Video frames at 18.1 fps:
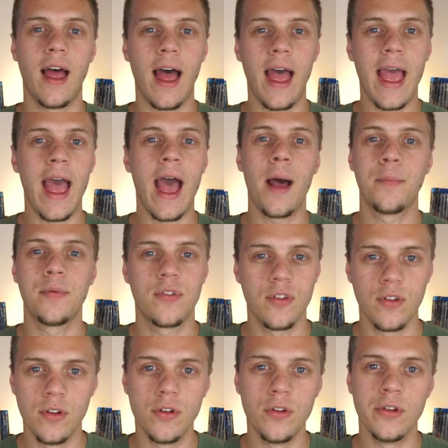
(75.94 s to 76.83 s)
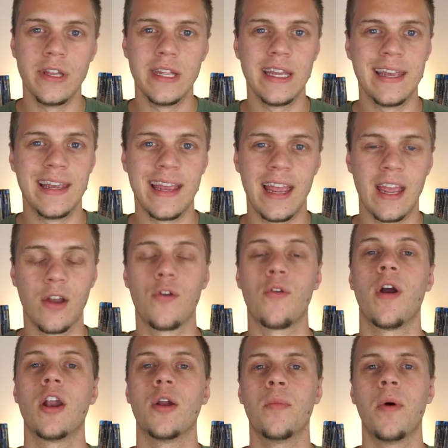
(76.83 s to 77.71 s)
absolutely
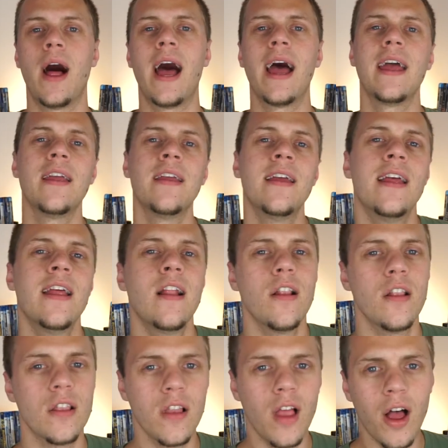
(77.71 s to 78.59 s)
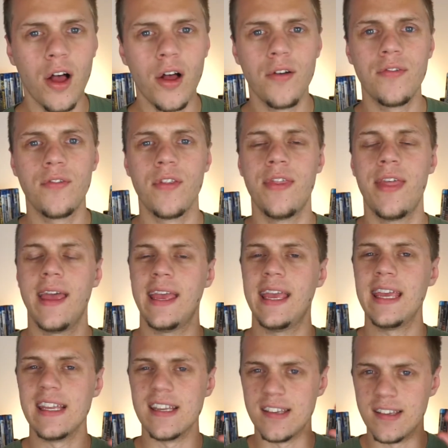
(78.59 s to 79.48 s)
incredible. I love that
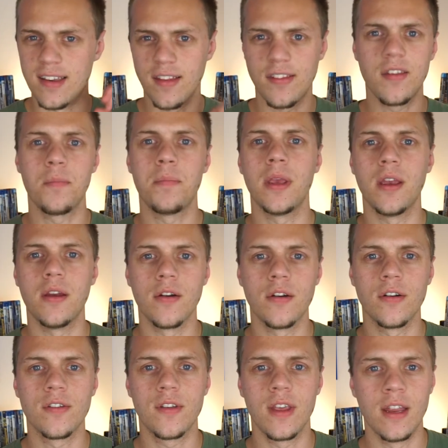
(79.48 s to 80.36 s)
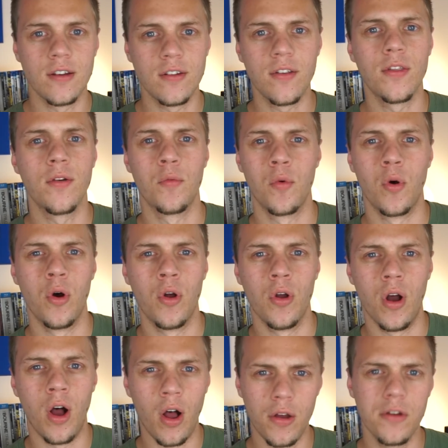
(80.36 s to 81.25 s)
he disappears into the
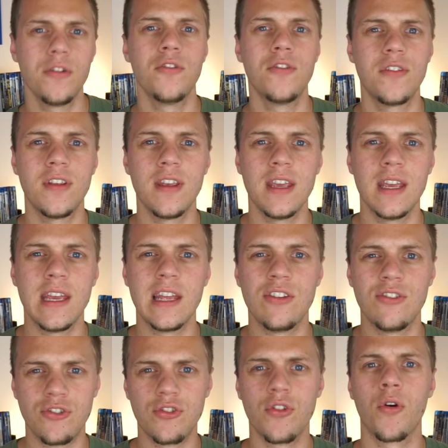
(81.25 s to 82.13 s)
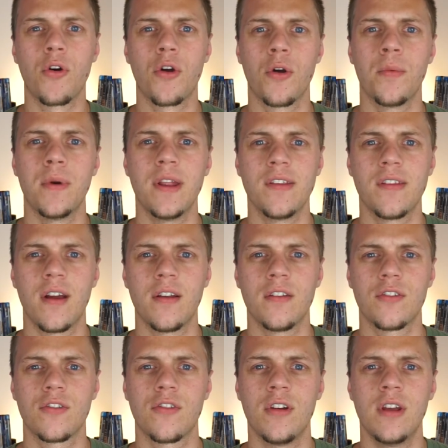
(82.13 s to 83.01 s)
role. All you see is Joker when he's on
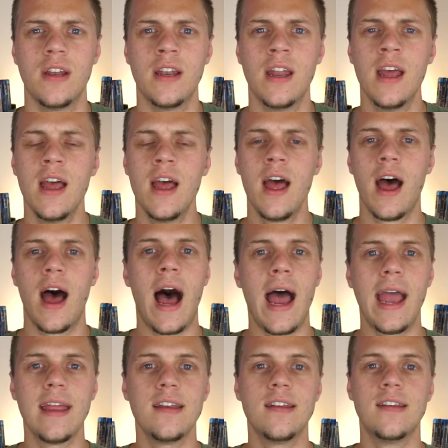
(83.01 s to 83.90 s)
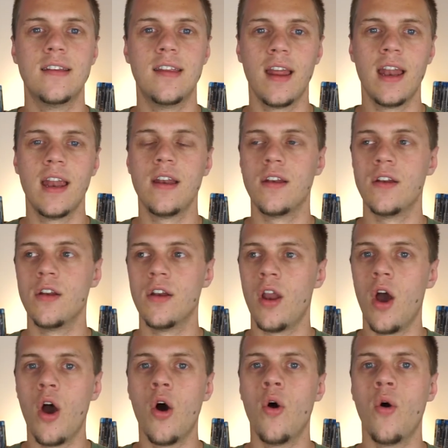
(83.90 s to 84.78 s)
screen. I didn't
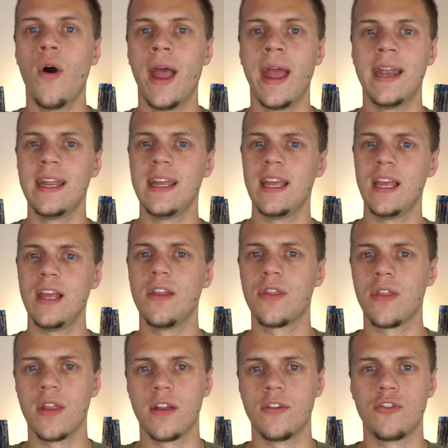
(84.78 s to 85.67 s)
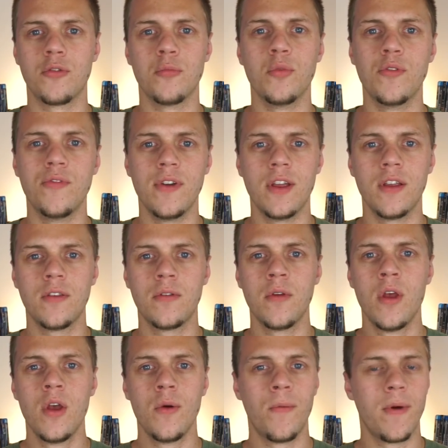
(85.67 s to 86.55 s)
know any Heath Ledger movies
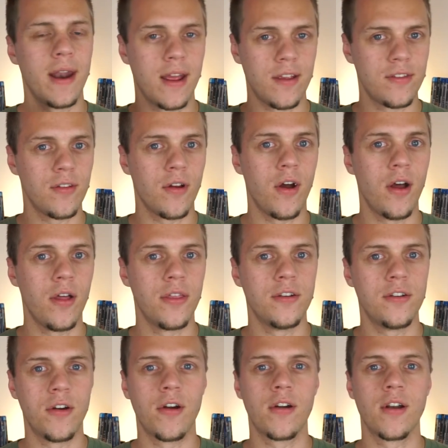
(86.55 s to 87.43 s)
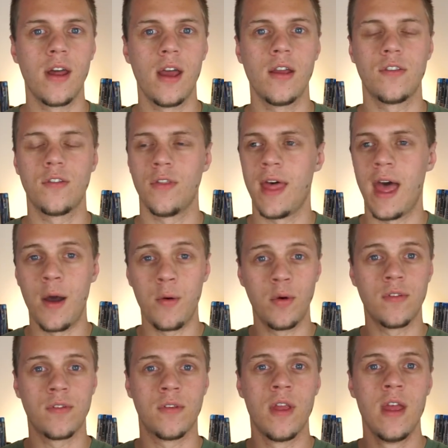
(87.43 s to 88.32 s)
when I saw The Dark Knight, so that
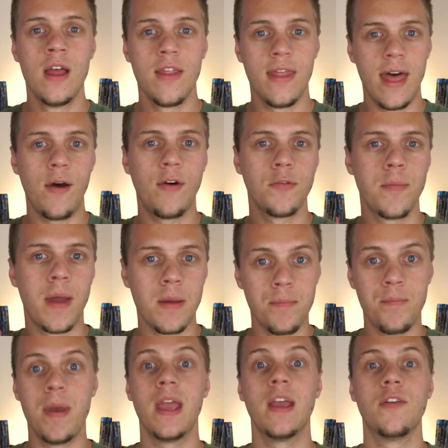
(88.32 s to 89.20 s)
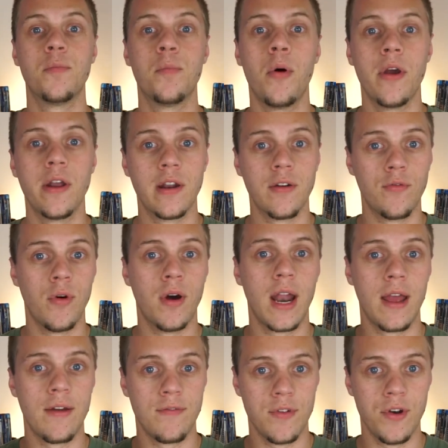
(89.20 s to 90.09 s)
was my base point of what
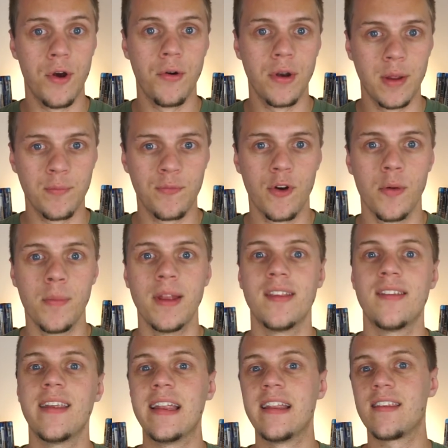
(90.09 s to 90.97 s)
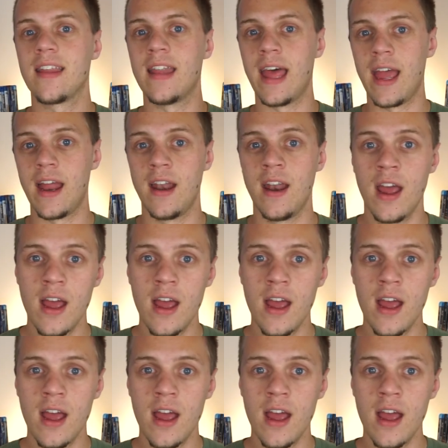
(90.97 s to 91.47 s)
I've known him from, and since then